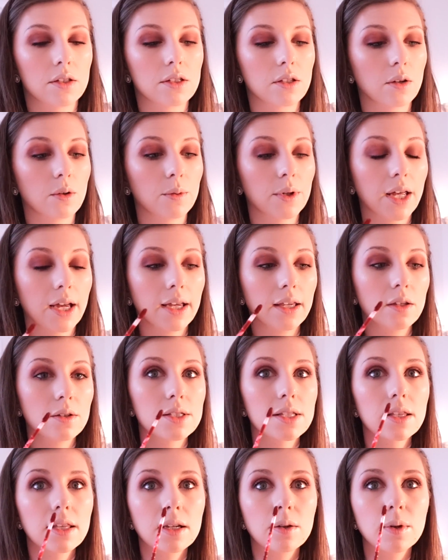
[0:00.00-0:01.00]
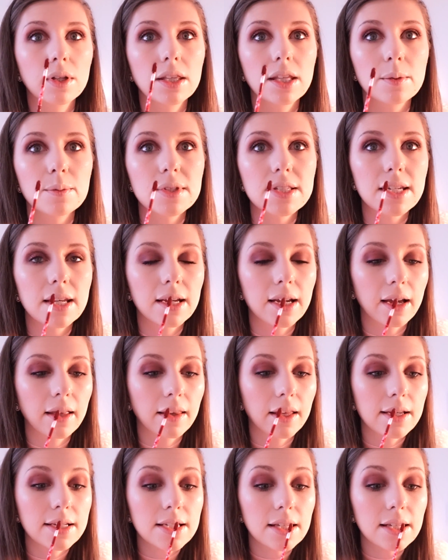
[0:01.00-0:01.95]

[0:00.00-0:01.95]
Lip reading: So when I use a liquid lipstick, I like